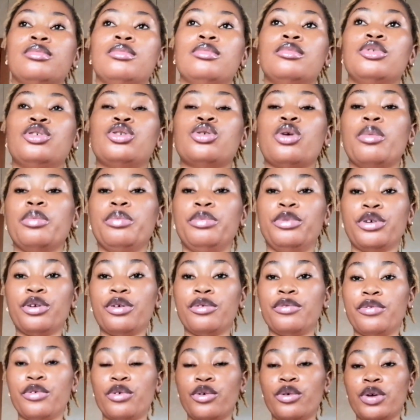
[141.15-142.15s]
some
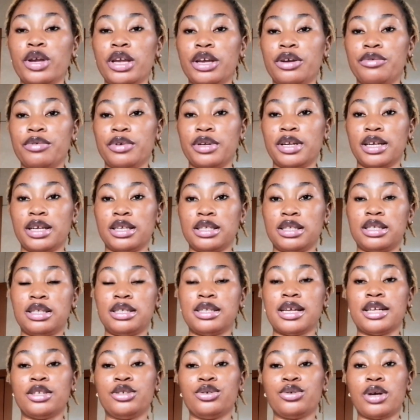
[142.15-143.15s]
beautiful ingredients
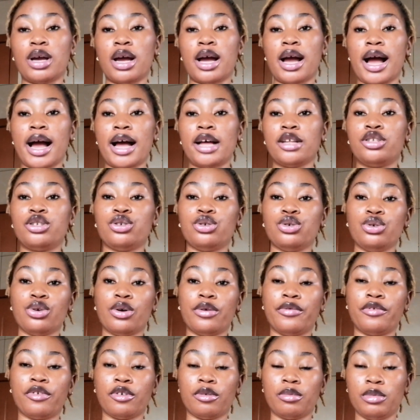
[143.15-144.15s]
that you can add to
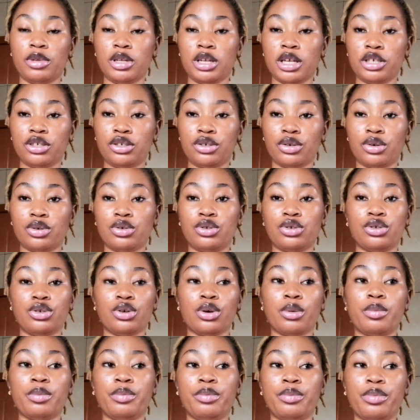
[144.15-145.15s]
your formulation, to
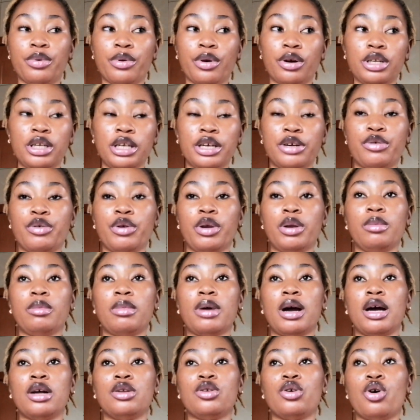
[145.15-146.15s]
your body cream
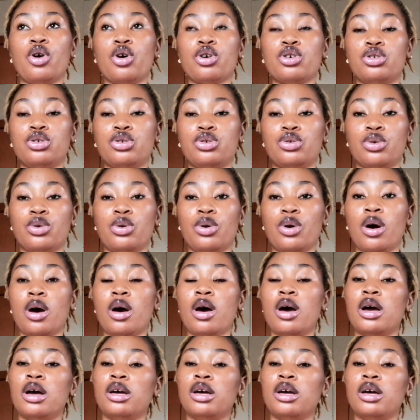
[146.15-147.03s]
and also